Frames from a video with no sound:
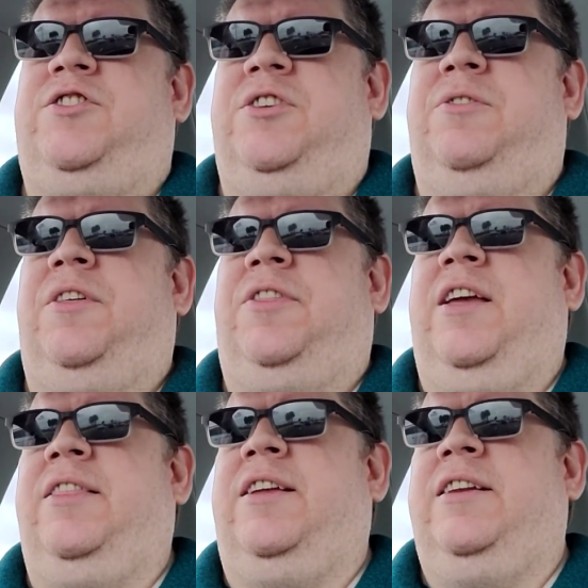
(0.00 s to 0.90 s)
The
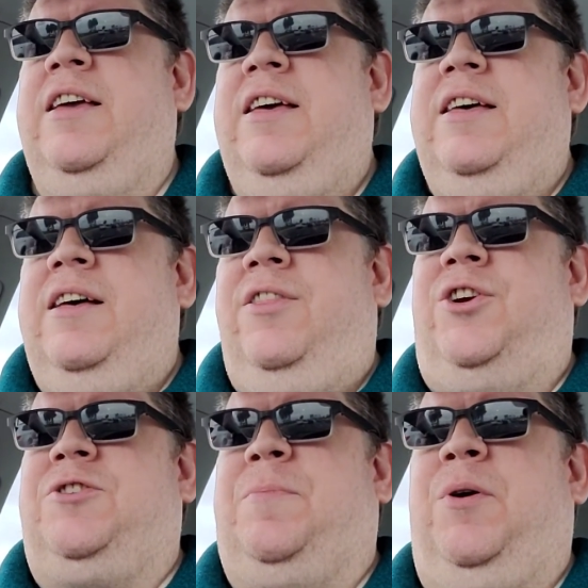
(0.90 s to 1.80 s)
thing that
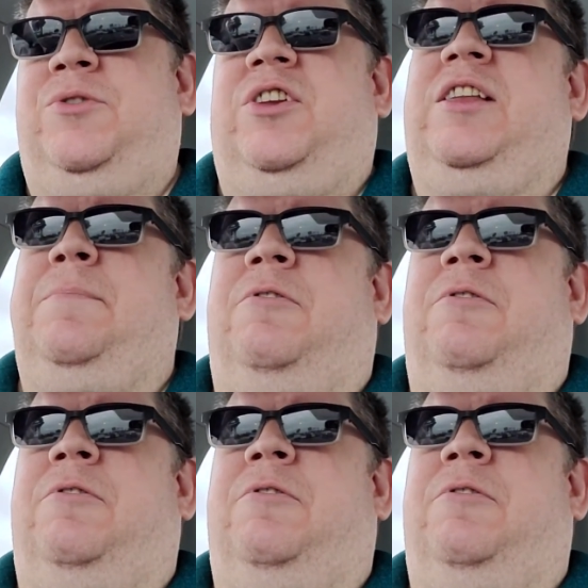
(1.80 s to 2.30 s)
They're supposedly